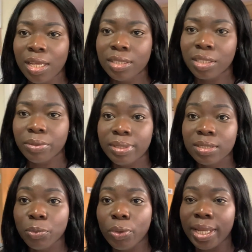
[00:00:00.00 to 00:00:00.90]
So
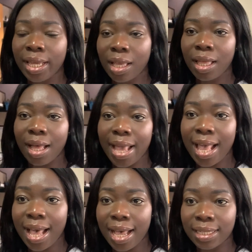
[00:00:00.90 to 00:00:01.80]
this morning I
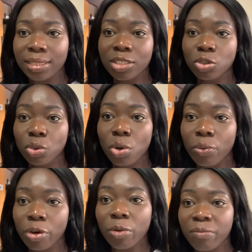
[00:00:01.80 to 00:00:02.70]
had a
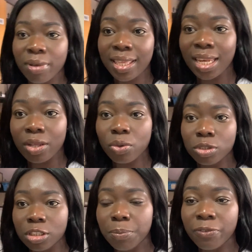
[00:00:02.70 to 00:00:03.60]
tutorial with my clinical
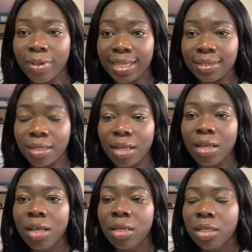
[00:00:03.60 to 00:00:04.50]

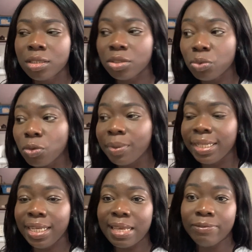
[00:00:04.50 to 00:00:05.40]
supervisor. So
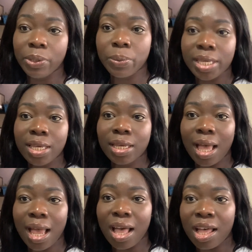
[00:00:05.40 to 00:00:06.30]
normally every week
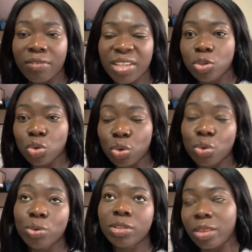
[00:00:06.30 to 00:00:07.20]
I have a
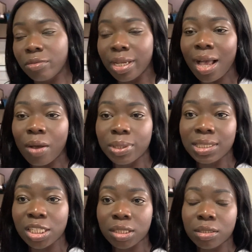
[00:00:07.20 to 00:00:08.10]
2 to 3 hour
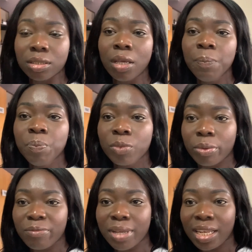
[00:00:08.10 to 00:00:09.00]
session
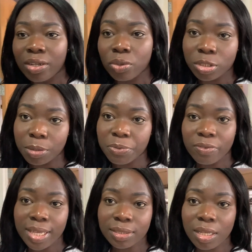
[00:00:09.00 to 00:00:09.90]
with my clinical
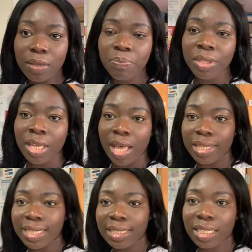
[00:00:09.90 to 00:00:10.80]
supervisor.
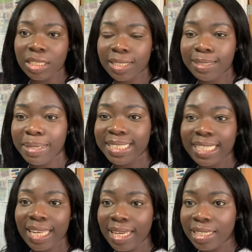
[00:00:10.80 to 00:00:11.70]
And that session is
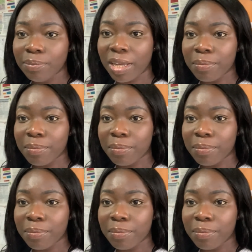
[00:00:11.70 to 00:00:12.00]
basically led by